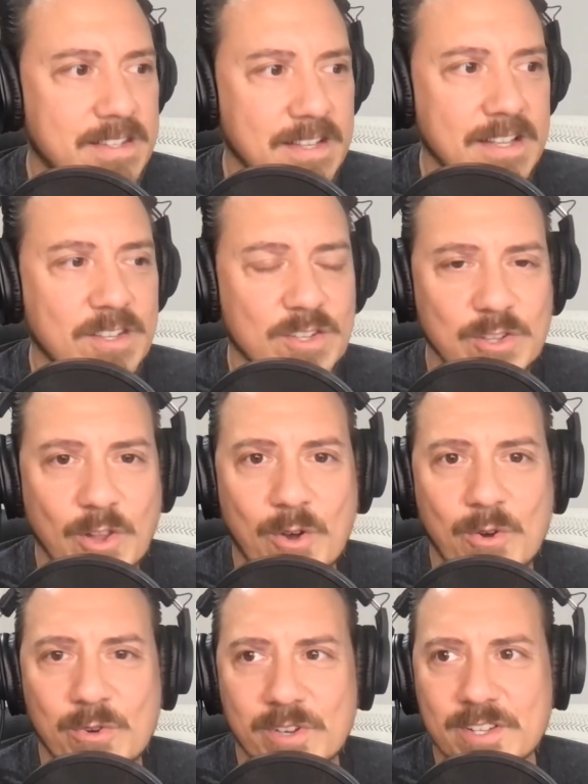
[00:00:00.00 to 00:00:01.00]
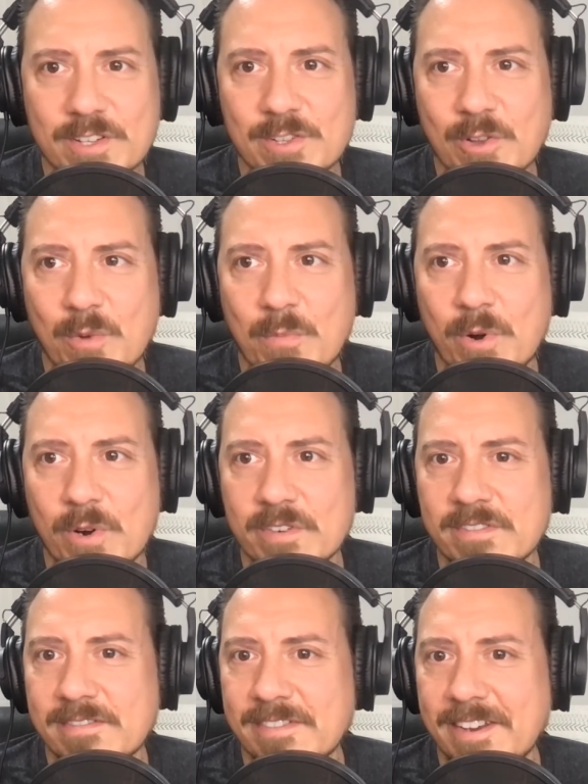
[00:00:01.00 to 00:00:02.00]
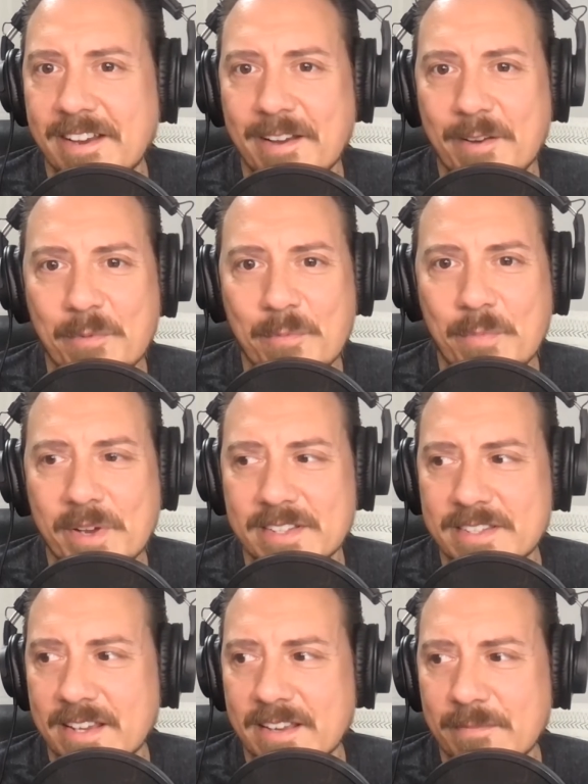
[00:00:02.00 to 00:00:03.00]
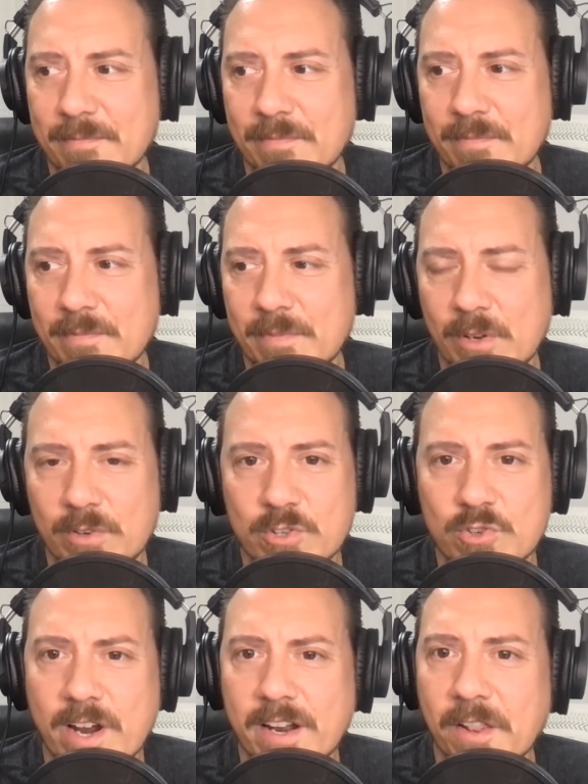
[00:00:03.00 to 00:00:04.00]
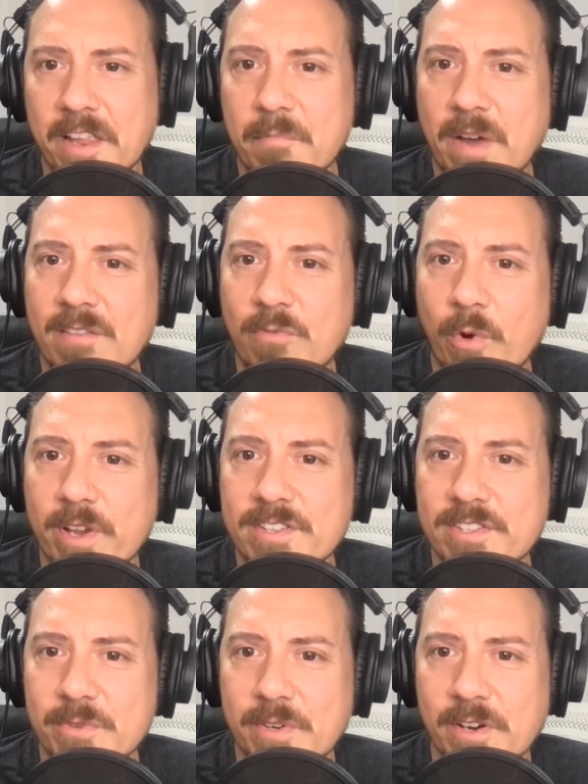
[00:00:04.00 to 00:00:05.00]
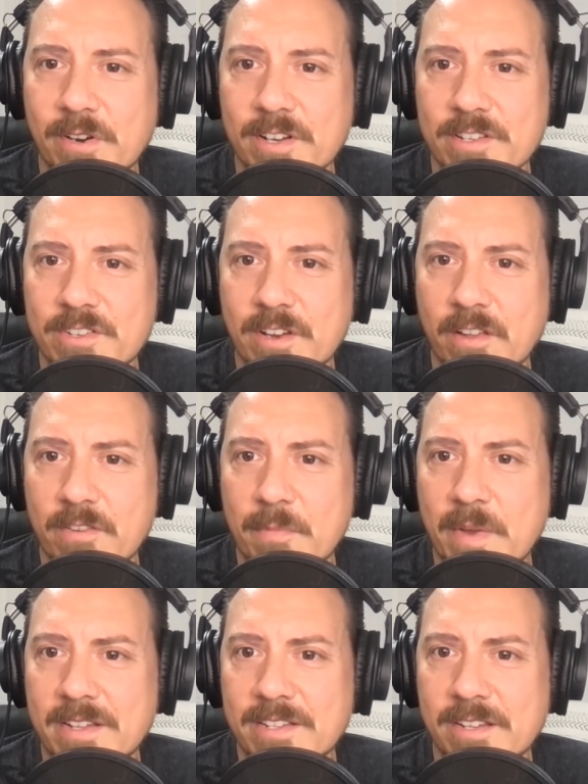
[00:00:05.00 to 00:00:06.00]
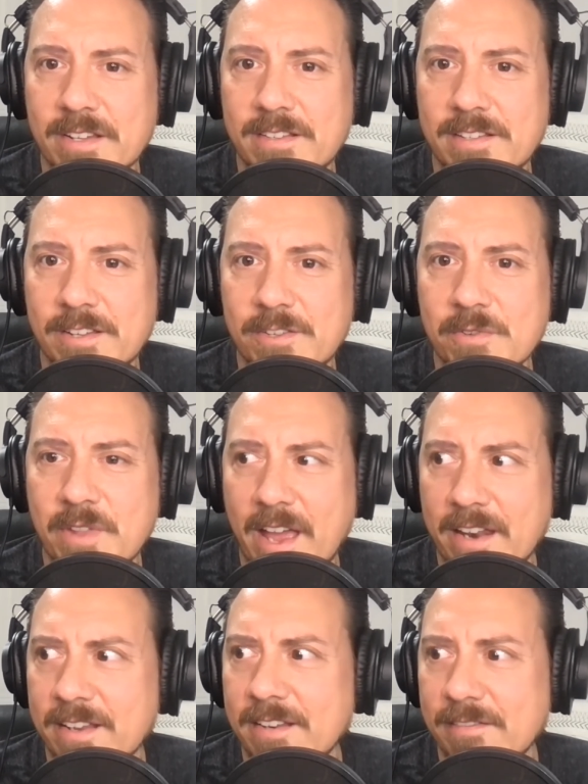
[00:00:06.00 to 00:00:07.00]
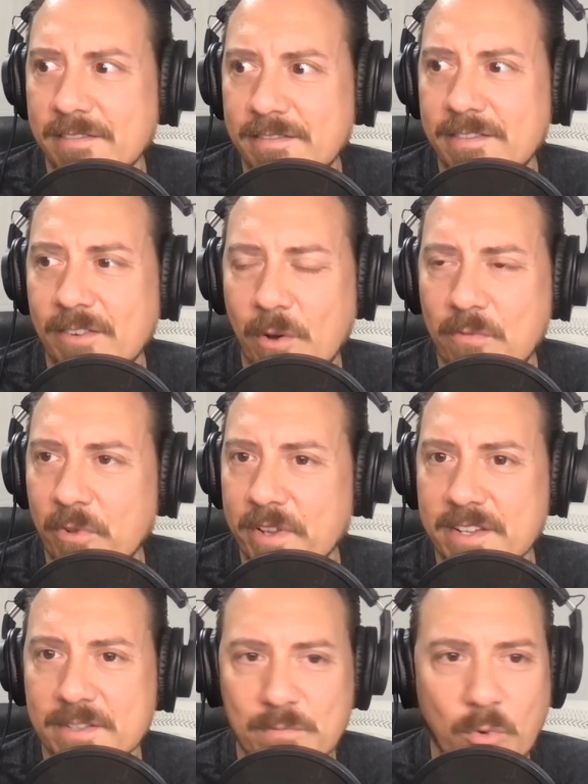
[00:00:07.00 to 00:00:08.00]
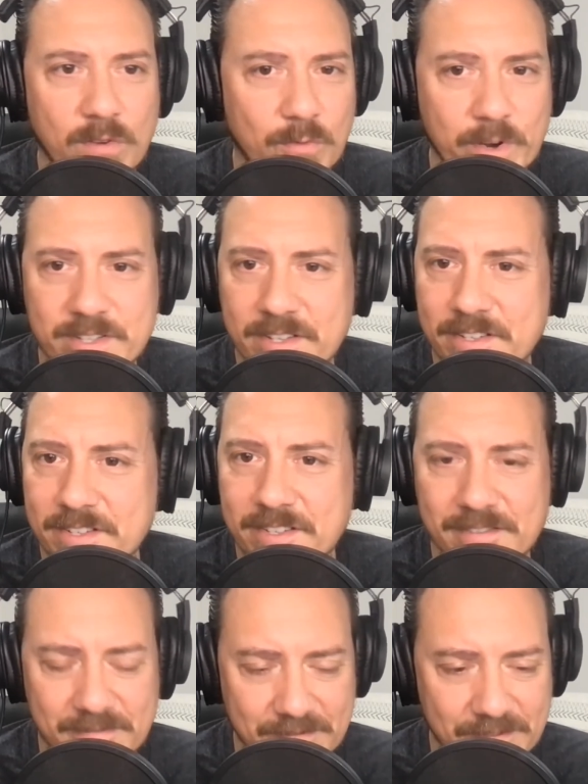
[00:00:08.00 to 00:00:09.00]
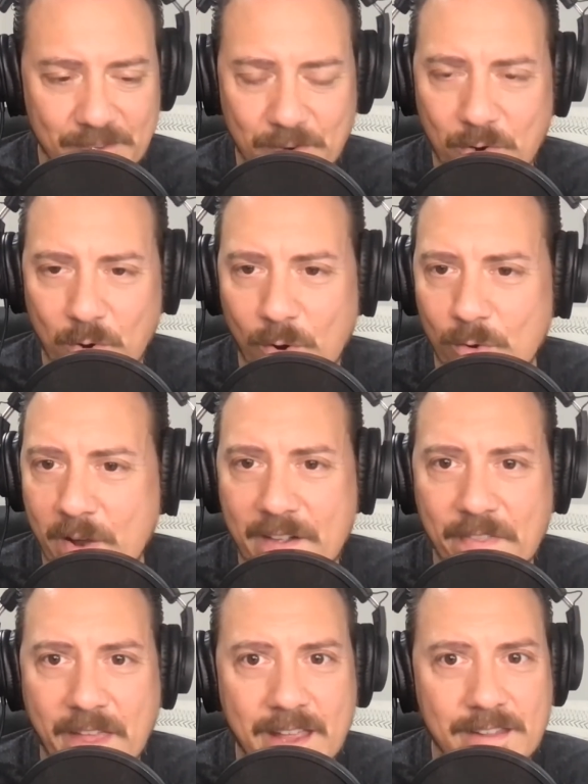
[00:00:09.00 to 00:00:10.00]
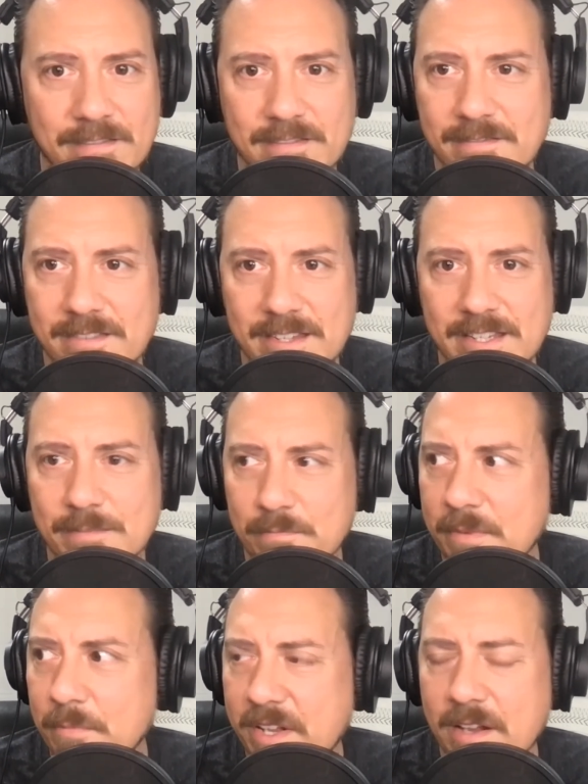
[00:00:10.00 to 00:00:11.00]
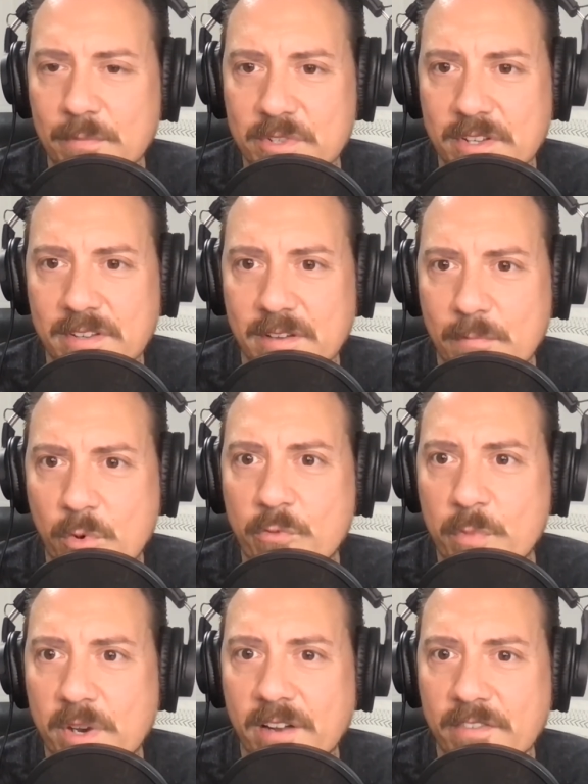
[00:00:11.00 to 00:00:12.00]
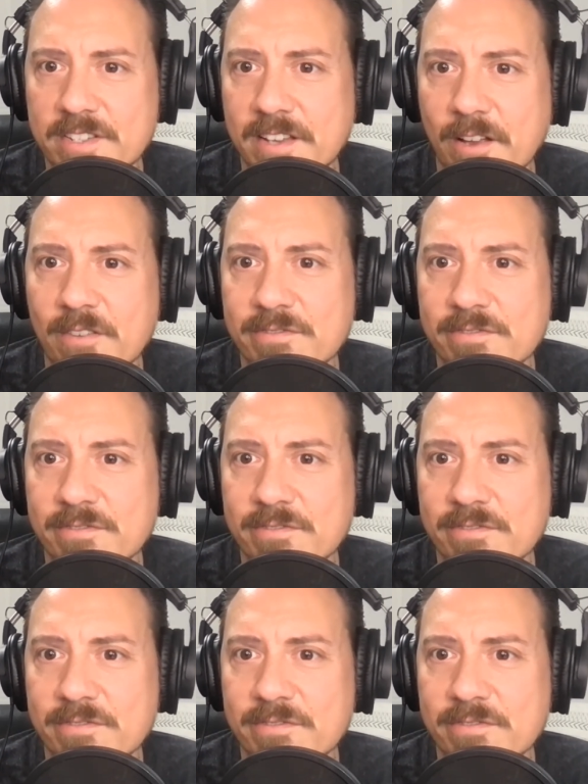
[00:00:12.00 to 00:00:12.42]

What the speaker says: a slow burn. But just trying to lend my voice to encourage other men to do that. And hopefully as more voices, grow around that, it becomes a movement in of itself.